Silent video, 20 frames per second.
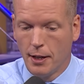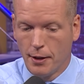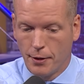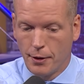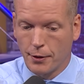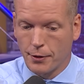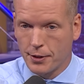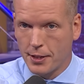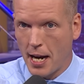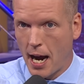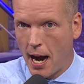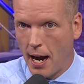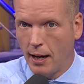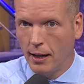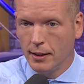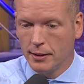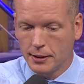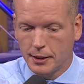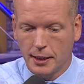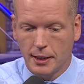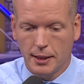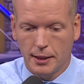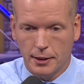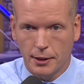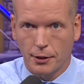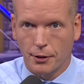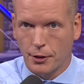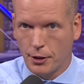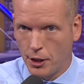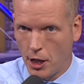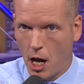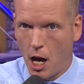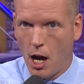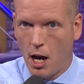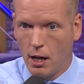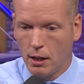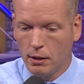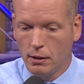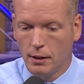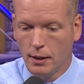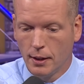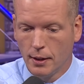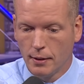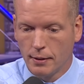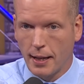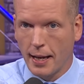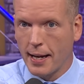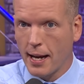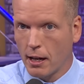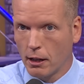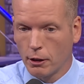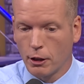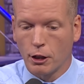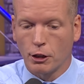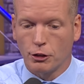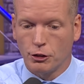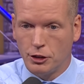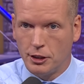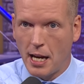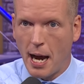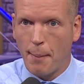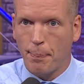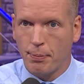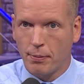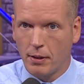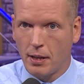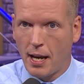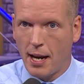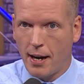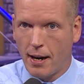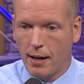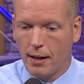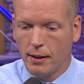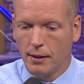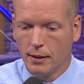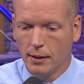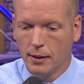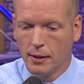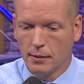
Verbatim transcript: they're talented, they're young, they got a little depth there.